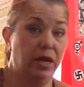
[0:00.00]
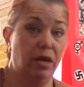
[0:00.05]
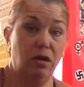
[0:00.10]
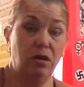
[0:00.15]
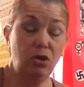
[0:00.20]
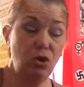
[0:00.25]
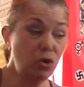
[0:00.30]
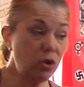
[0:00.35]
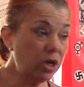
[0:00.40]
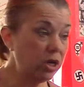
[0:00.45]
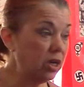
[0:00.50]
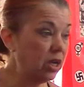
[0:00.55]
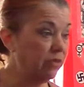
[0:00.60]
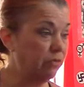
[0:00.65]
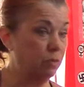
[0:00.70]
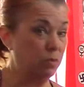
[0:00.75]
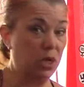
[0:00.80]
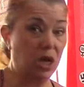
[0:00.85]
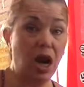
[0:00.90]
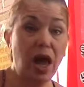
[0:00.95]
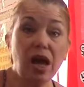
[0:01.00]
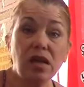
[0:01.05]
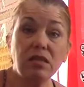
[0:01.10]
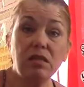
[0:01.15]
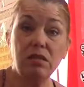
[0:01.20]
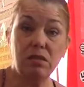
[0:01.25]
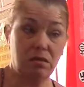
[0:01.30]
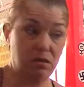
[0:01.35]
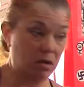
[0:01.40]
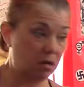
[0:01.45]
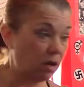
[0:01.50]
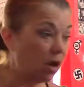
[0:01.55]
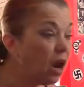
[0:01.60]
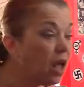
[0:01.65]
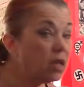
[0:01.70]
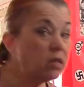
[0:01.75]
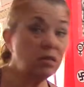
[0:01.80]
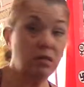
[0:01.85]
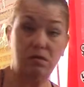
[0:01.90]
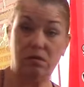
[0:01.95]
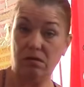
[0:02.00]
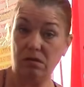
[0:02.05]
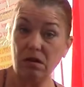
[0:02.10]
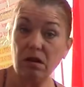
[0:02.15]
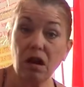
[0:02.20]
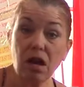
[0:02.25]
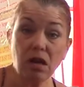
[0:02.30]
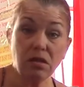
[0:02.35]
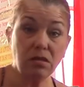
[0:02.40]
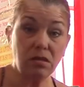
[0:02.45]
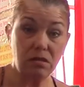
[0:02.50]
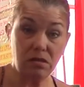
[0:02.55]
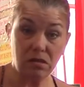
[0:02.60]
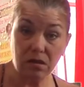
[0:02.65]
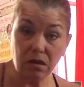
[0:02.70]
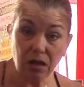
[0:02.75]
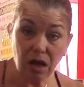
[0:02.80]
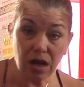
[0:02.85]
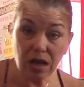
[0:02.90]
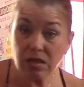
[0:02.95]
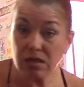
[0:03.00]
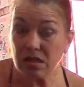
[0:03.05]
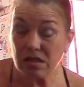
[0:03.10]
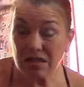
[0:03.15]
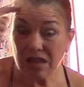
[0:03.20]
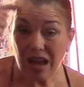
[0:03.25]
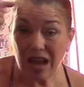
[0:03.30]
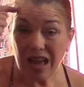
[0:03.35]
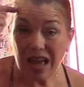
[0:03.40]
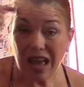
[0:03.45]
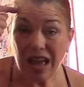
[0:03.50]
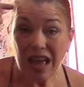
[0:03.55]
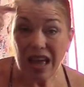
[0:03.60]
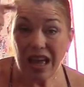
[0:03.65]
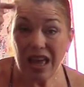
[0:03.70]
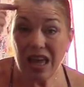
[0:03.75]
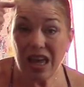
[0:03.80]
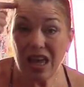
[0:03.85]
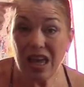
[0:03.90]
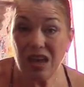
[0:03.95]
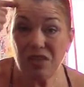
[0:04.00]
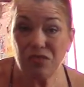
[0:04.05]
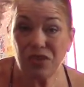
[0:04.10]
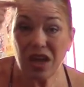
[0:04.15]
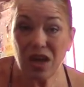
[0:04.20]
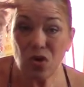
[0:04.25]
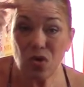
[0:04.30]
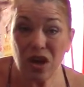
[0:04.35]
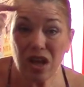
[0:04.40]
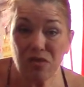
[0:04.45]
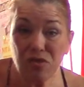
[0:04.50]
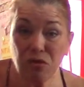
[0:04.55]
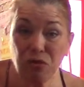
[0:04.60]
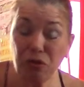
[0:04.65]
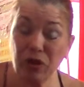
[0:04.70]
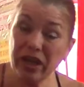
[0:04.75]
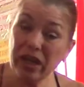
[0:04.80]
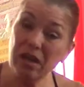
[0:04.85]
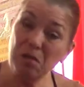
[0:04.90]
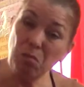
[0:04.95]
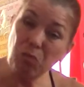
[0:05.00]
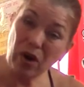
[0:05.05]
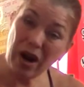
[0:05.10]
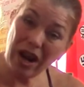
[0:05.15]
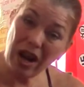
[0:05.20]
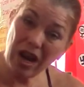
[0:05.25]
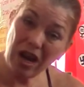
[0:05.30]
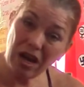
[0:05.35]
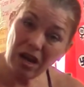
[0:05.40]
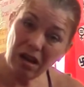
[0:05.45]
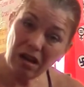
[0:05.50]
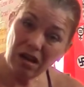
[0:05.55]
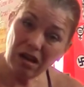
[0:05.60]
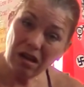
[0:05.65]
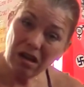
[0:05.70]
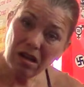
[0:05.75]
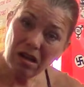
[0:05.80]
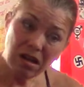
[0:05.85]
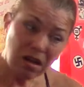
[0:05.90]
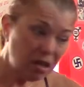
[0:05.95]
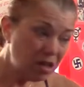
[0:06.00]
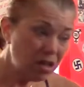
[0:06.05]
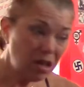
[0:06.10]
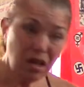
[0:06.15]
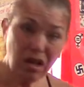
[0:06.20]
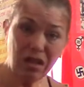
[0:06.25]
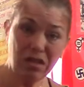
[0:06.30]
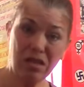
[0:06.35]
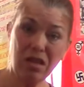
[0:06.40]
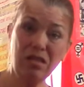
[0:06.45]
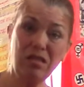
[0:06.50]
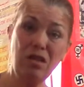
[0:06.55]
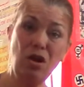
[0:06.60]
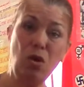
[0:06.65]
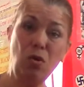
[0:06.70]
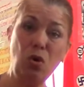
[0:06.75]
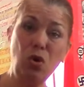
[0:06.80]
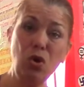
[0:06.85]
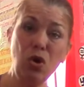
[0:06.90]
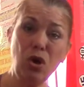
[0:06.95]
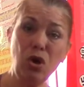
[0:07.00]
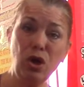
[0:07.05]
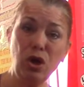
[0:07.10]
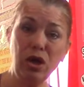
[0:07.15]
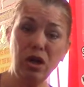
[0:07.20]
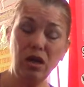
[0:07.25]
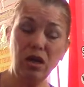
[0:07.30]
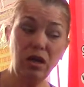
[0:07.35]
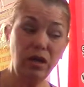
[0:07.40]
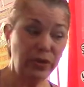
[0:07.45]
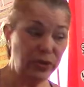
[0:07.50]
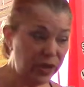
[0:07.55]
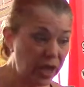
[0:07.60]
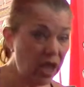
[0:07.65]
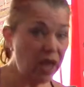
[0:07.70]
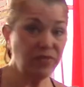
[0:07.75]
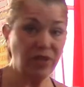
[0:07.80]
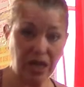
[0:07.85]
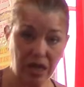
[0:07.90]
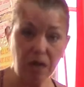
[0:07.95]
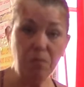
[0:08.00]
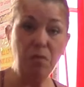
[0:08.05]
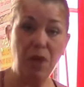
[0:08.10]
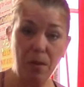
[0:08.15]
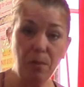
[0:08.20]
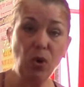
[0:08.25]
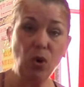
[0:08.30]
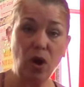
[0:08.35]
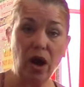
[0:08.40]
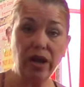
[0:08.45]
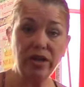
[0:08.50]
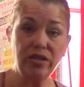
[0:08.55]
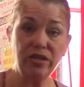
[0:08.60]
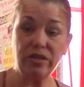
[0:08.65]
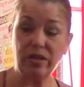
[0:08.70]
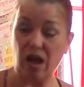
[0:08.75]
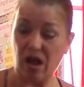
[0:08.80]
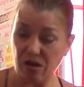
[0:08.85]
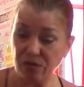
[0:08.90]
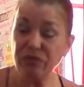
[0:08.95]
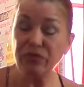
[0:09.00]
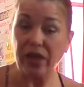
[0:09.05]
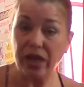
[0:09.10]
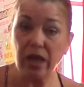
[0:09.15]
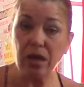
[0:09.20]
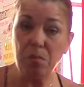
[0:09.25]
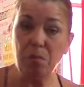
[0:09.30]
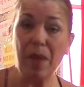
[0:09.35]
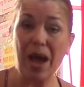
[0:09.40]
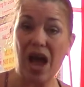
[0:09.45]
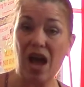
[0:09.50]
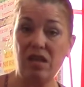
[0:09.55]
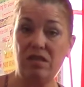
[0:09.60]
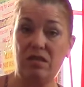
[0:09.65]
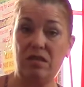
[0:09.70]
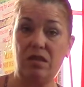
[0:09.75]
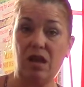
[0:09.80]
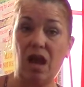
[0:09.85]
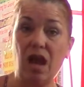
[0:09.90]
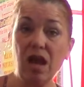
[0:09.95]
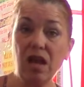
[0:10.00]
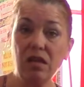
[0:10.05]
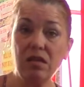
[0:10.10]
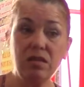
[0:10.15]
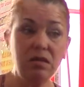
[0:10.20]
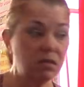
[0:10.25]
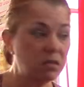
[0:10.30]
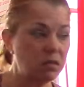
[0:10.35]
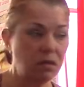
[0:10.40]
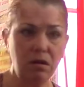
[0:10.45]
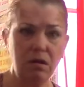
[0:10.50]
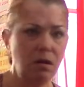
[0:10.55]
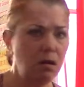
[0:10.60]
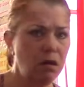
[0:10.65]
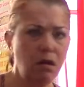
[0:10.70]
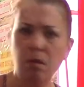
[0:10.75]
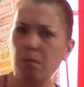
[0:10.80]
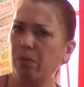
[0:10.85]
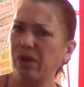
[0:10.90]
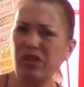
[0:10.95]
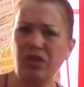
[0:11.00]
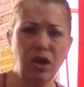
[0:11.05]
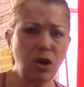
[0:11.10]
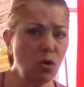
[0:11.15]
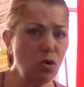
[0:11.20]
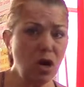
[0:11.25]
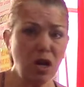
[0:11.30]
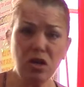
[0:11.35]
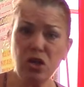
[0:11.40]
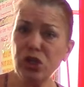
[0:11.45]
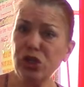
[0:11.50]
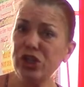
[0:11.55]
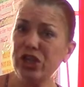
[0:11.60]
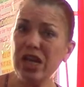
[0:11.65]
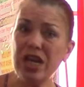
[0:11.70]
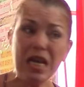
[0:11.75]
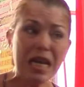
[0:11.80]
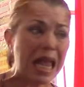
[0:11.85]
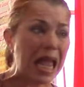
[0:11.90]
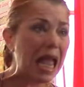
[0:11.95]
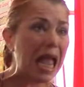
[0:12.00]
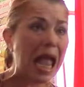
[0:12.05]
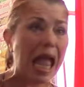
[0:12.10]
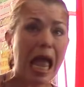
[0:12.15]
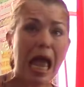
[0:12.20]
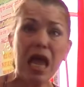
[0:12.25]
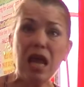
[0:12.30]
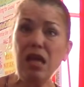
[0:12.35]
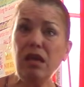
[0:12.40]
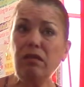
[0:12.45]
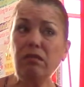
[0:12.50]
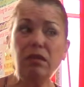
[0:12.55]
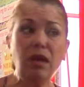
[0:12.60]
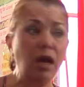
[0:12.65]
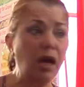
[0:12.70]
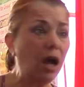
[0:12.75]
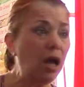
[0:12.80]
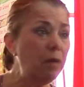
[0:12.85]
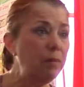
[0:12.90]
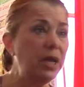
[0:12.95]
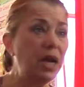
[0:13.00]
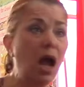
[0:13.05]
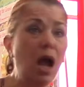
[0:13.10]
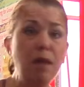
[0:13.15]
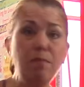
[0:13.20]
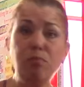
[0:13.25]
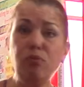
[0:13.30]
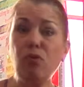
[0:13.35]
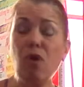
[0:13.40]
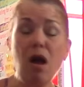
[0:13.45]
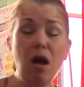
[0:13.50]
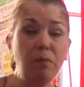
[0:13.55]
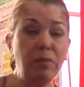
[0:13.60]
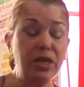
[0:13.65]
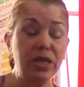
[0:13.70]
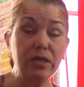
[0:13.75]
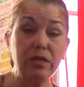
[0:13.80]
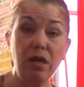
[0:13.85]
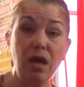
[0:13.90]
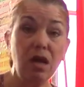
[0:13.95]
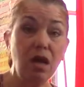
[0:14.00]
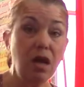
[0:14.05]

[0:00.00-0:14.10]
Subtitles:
you can give them classes and classes and classes and classes. If they don't have a frickin' brain, it does no good. Yeah, they can memorize stuff, they can pass tests, but they don't understand anything. I mean, I promise,